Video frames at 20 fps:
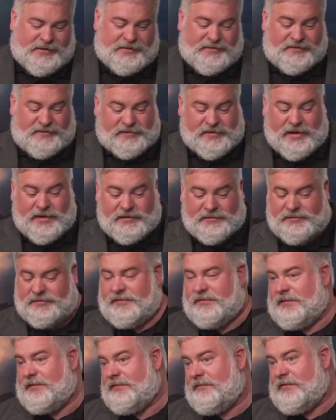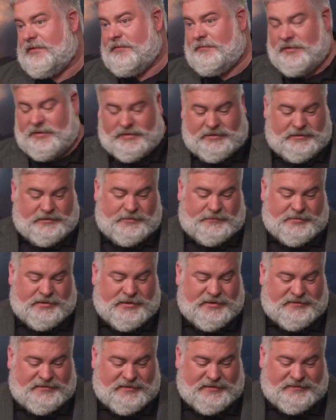and Scotland at the very beginning of the
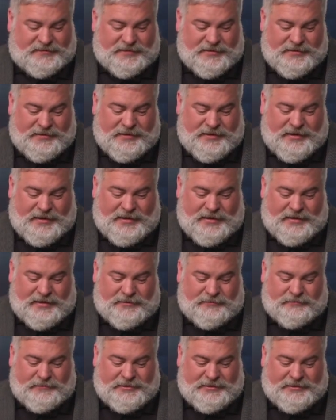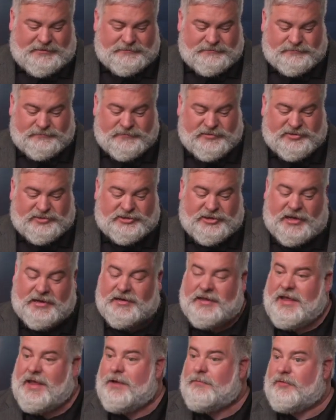process, and we
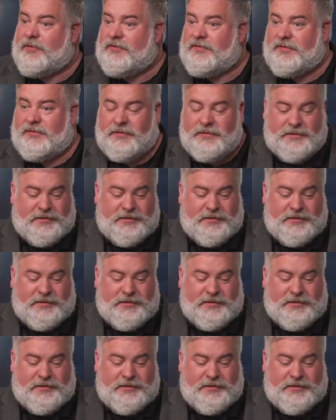shot cameras